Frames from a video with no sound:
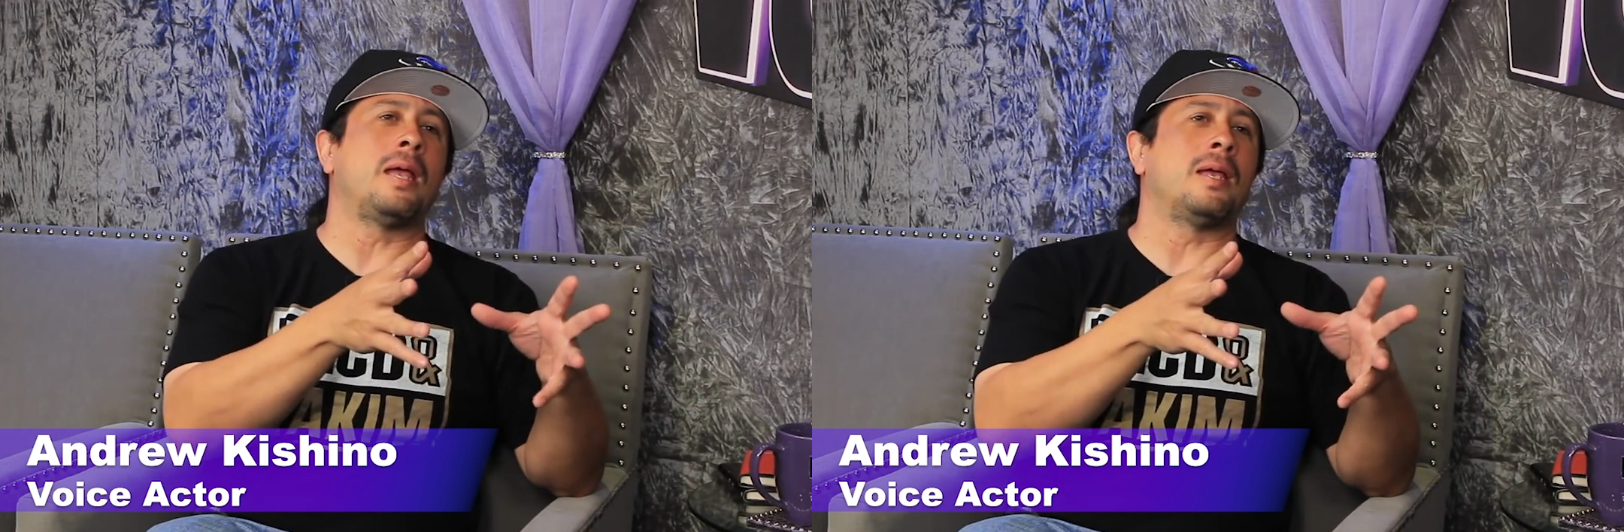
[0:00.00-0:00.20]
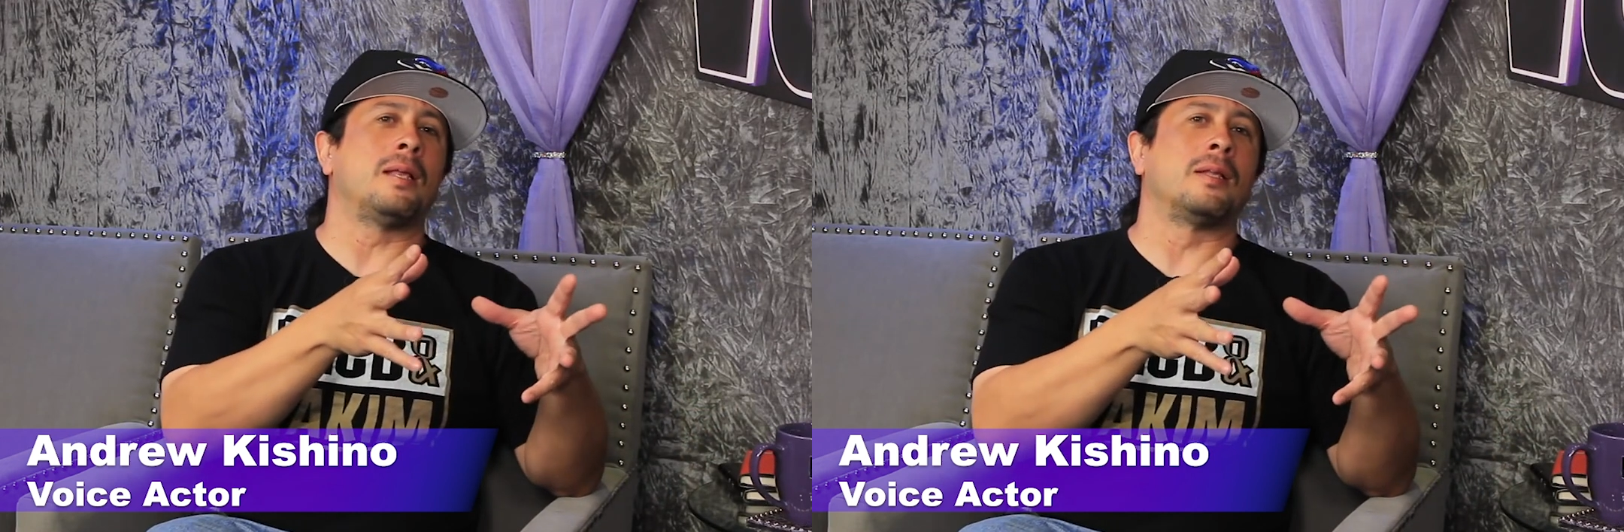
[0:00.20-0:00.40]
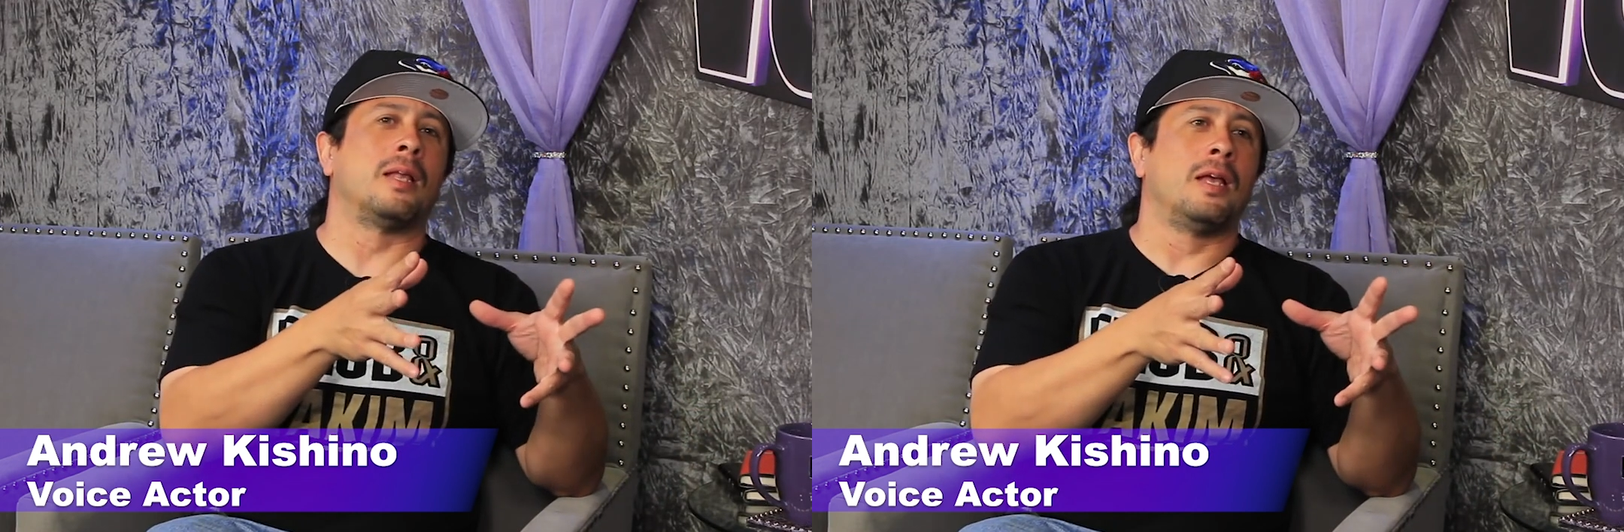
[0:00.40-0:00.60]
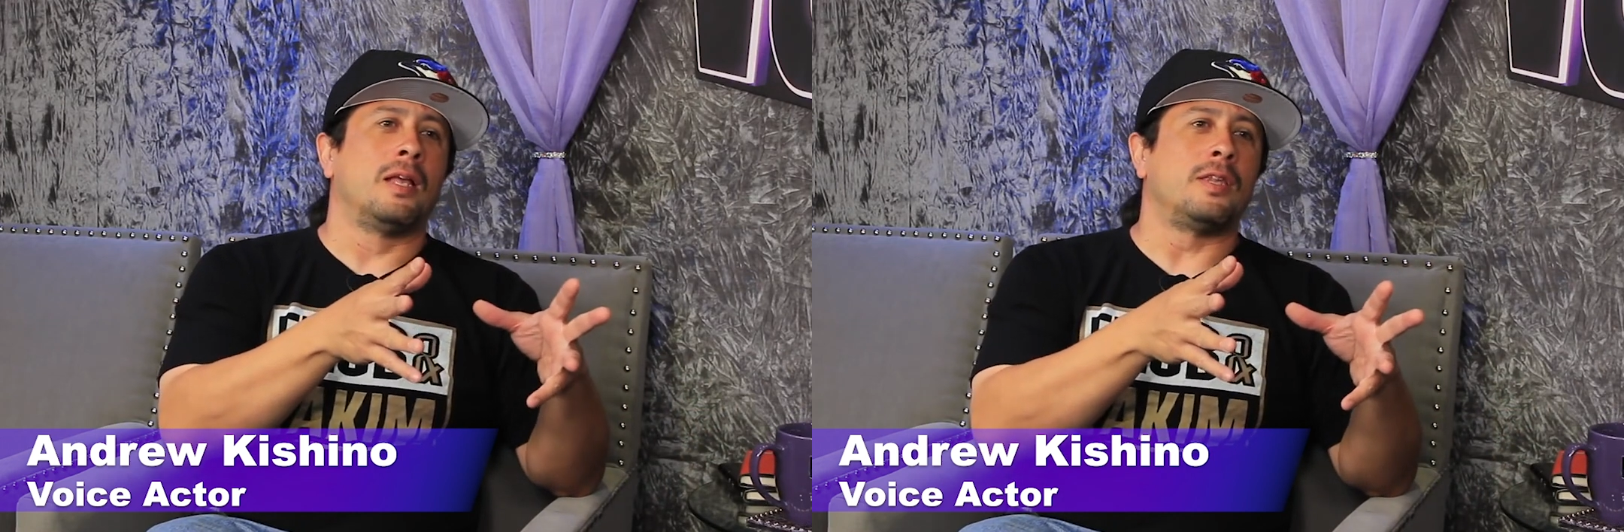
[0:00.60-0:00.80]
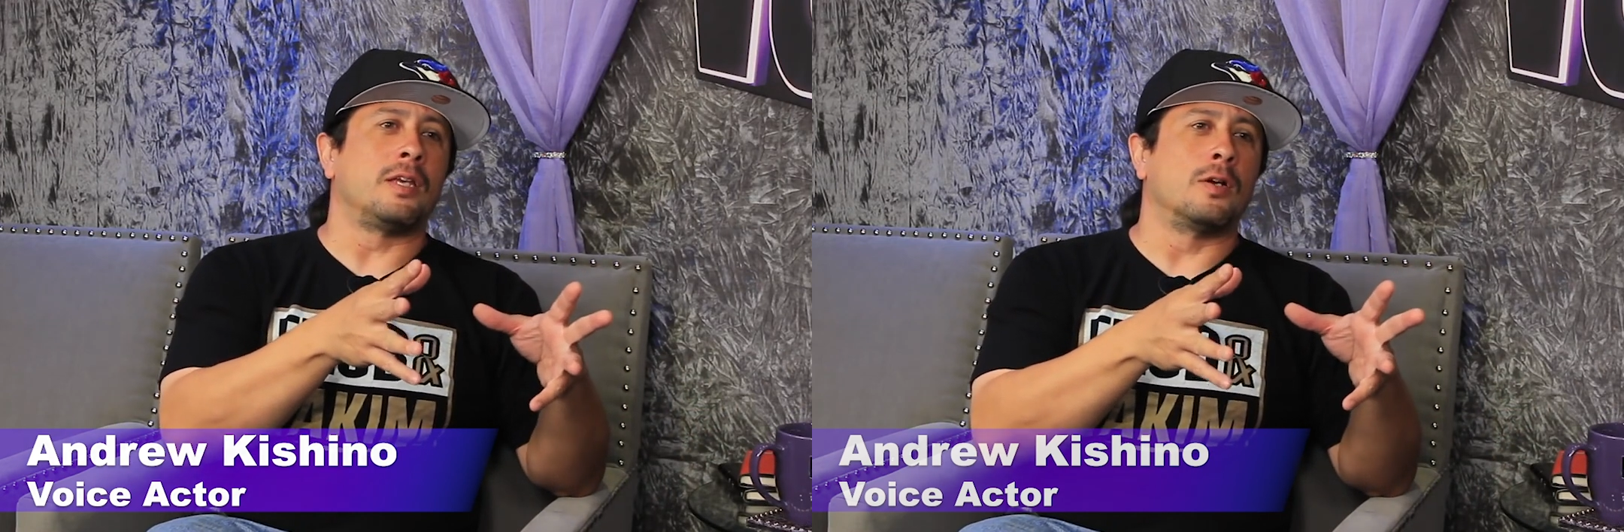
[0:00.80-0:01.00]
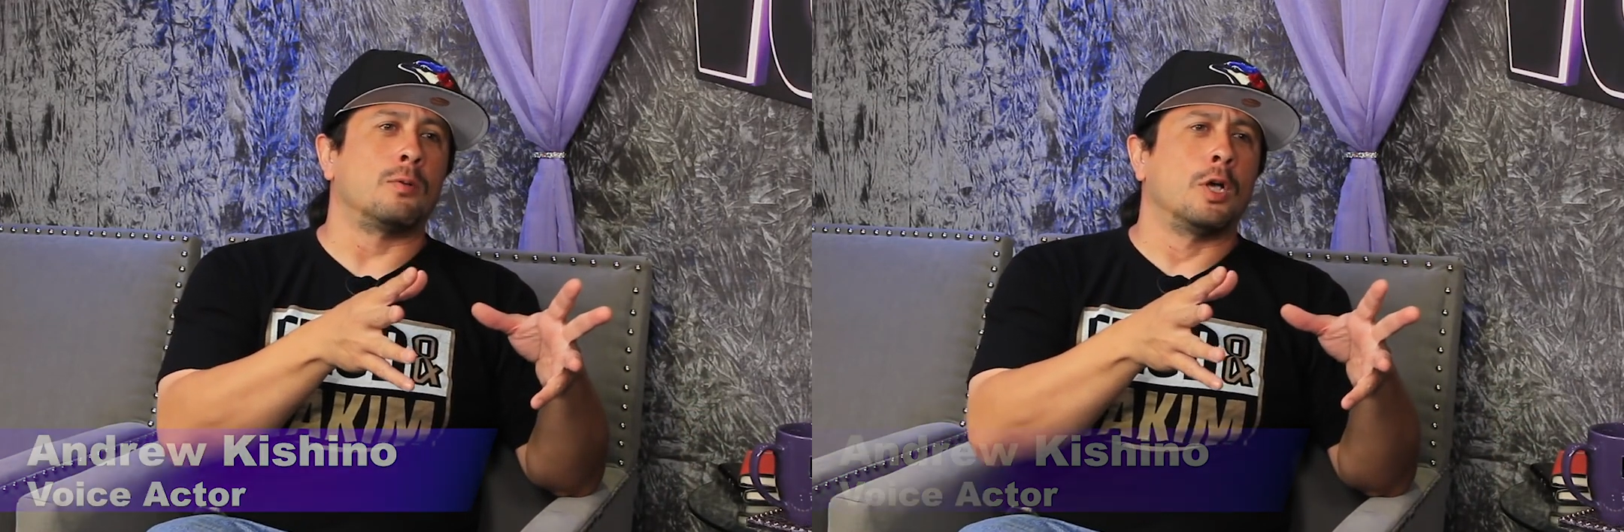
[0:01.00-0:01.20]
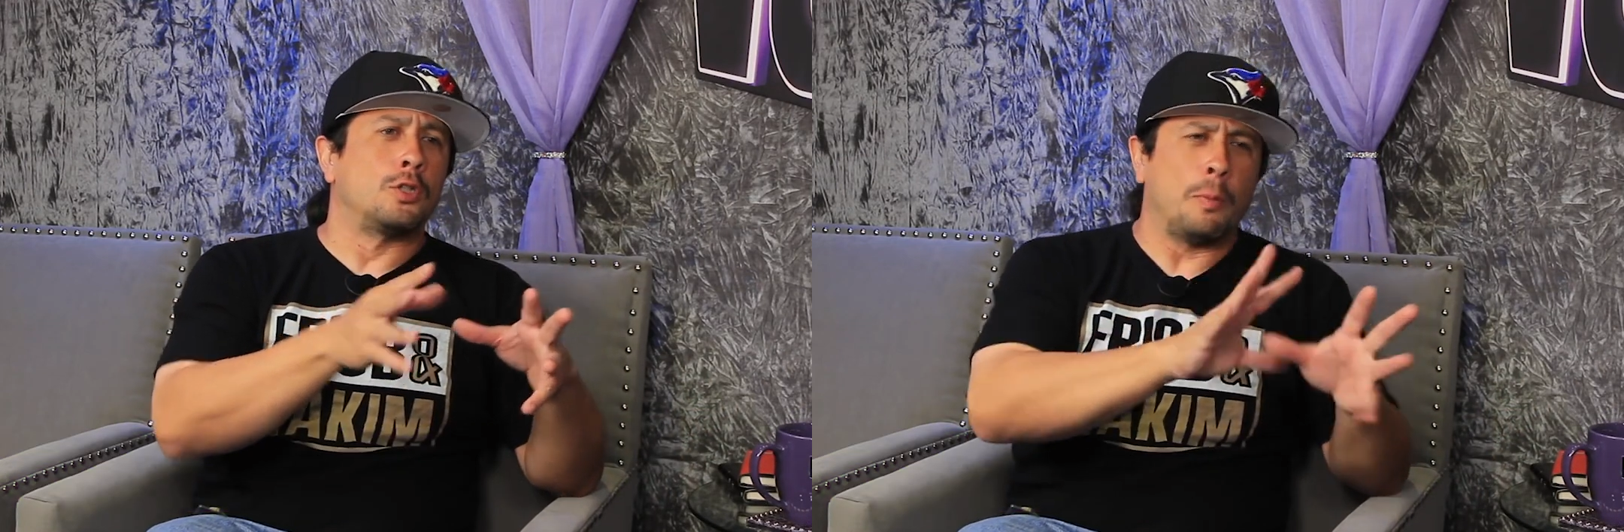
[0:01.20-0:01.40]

and they go,